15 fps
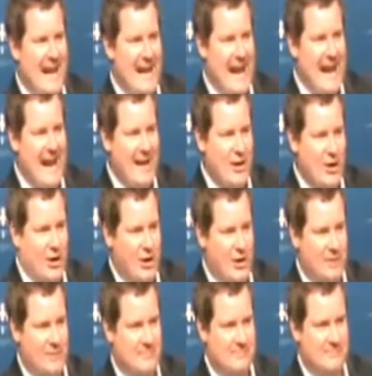And Angela,
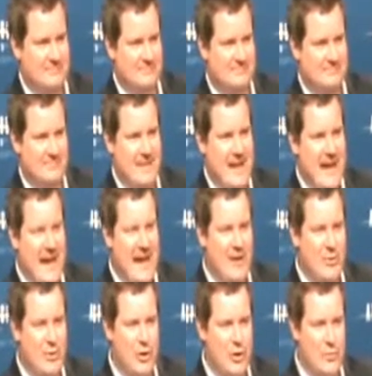
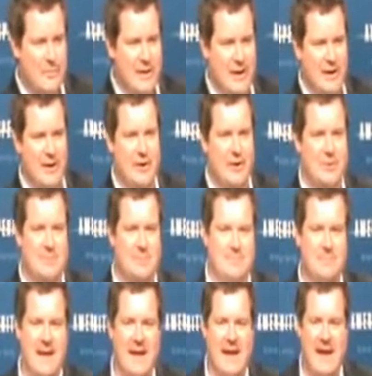and Rubio,
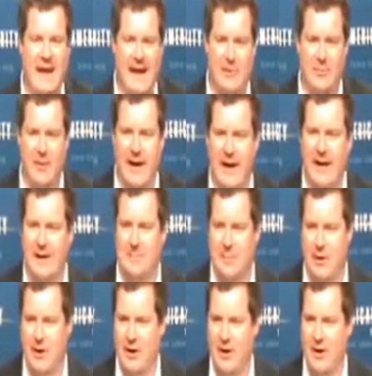and
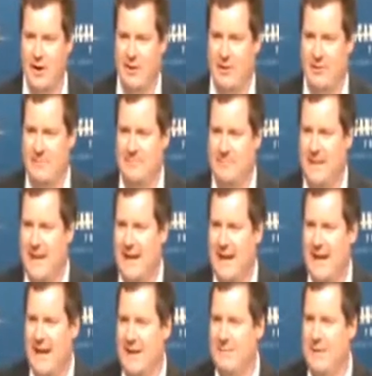Rand Paul,
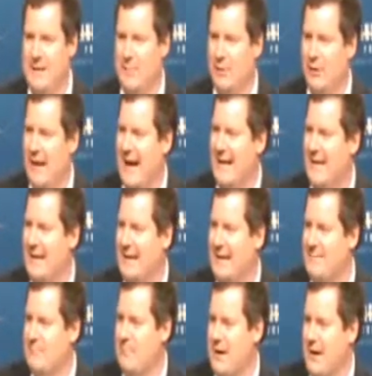and people like
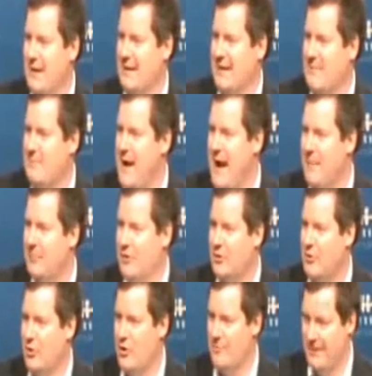King Buck and
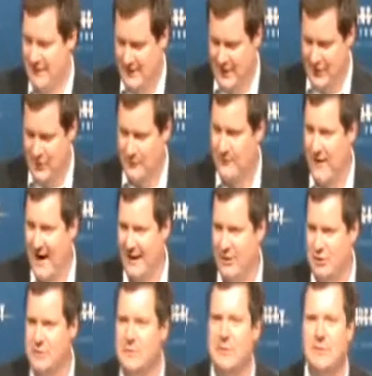Pamela Gorman and other
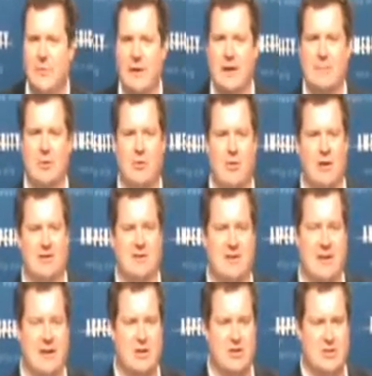fighters for freedom
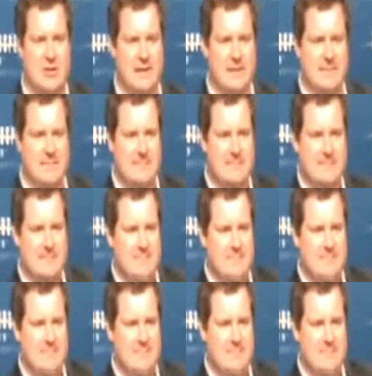across the country.